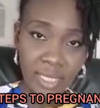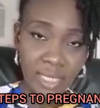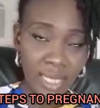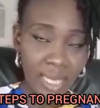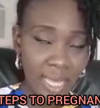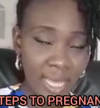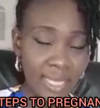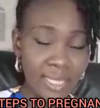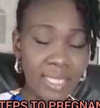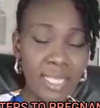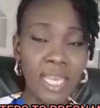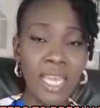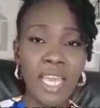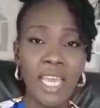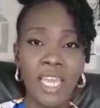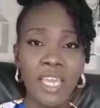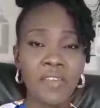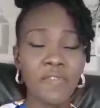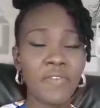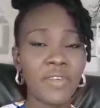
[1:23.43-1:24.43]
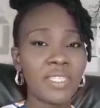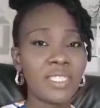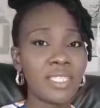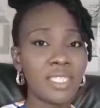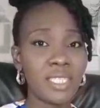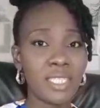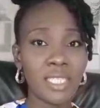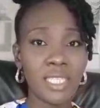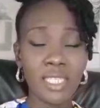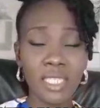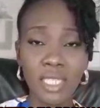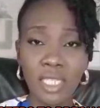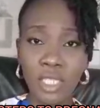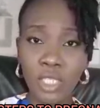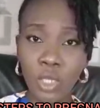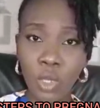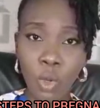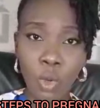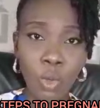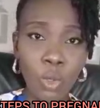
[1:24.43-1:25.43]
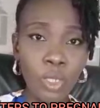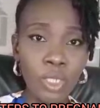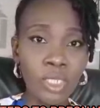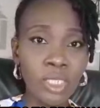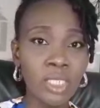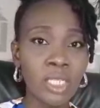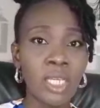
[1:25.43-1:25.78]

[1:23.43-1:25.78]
Yes, infertility is a scourge.